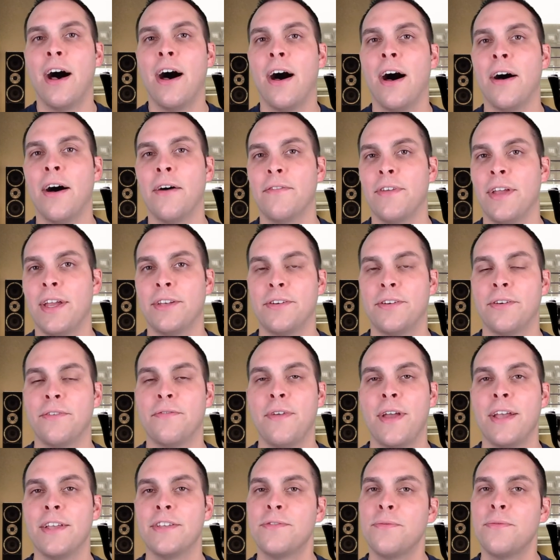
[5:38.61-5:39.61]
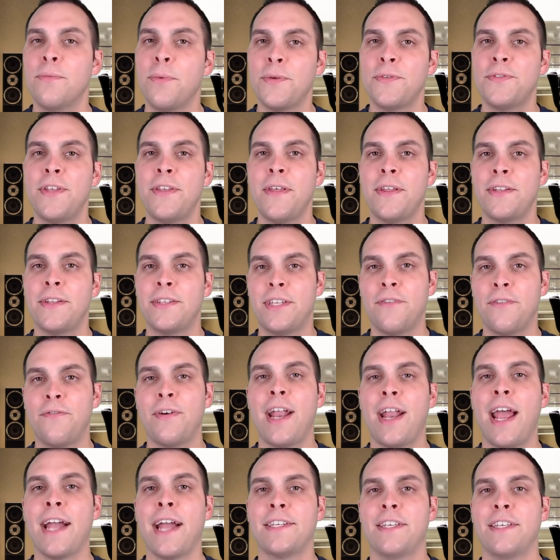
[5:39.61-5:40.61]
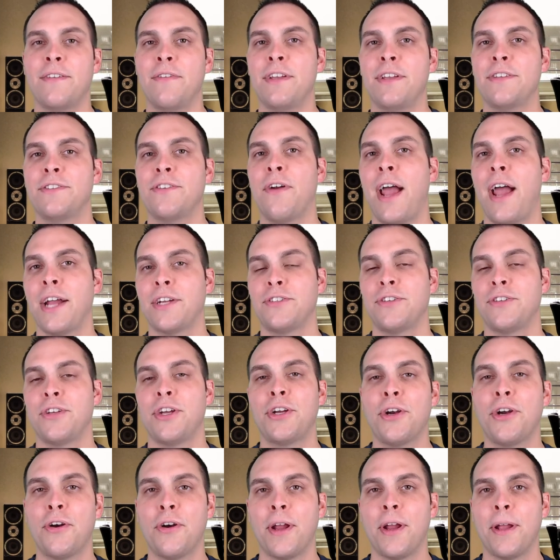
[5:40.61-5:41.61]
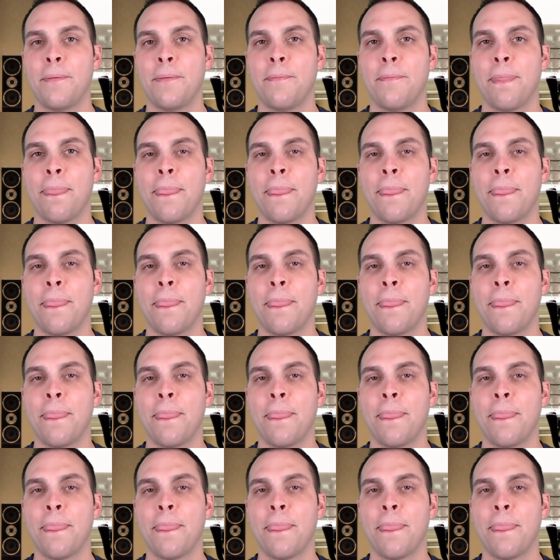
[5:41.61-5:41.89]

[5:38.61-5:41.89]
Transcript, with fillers: of interphase, we'll see that different activities are actually occurring.